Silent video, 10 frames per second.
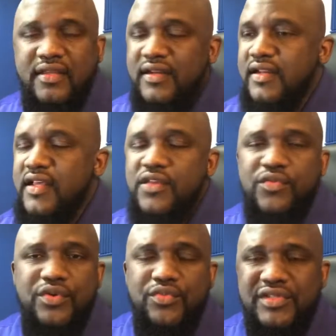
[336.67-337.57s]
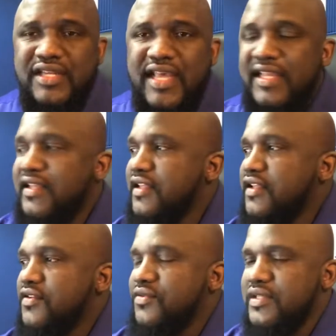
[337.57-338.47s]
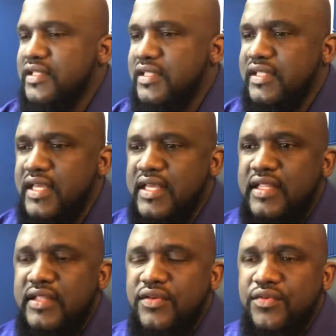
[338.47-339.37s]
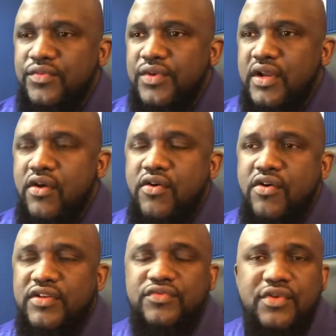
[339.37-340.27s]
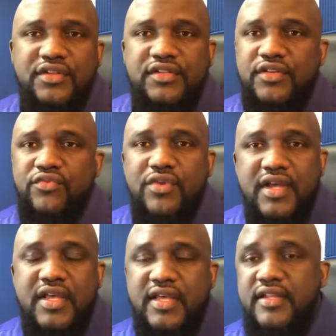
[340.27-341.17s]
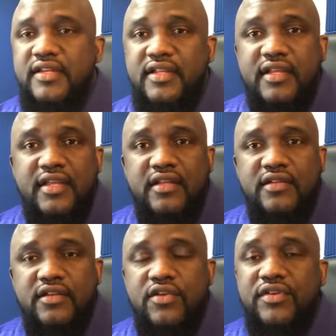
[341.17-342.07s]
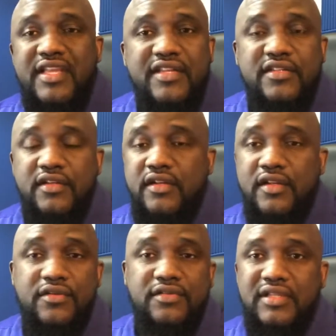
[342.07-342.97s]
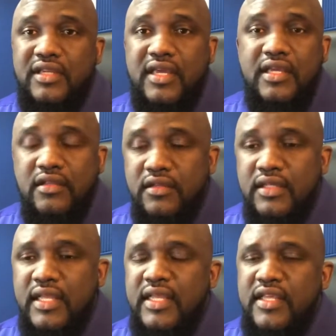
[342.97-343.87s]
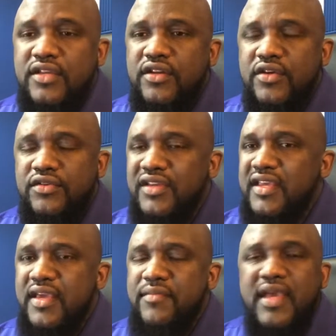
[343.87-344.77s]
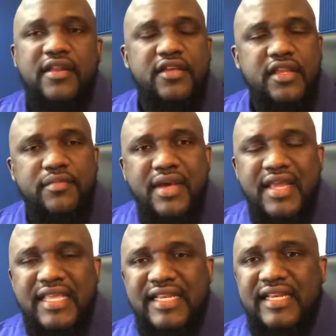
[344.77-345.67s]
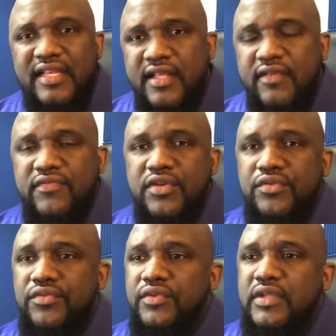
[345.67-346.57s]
And another one was like when she said, when a horse wants to run, no need to close the gate. You know, you can't make anybody love you.